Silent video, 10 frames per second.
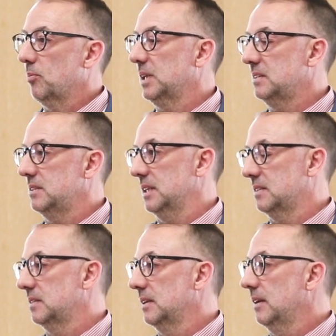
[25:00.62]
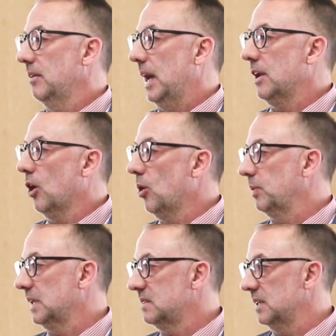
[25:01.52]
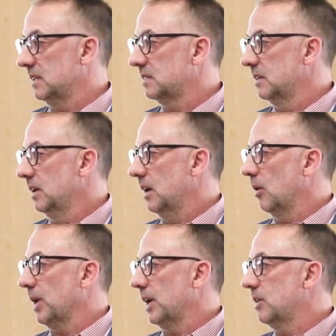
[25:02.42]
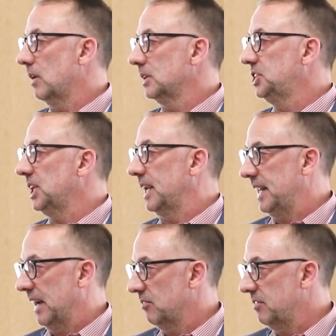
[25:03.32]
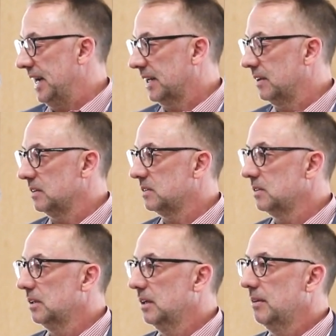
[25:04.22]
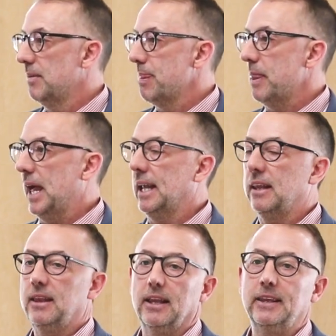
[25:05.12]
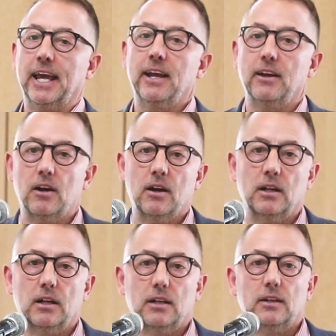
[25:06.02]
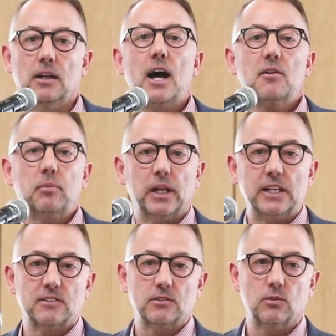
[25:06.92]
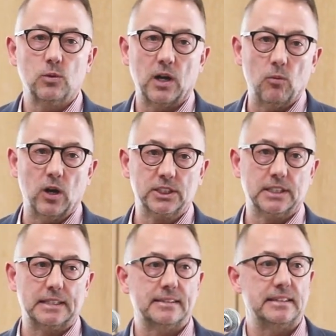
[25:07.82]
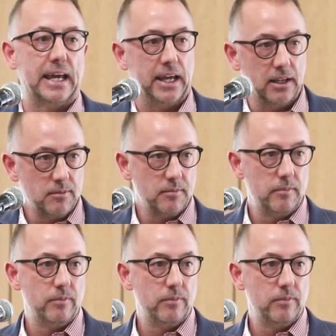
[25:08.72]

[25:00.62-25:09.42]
Helplessness and hopelessness are what I call shutdown factors. And they are not a place where I want you to stay.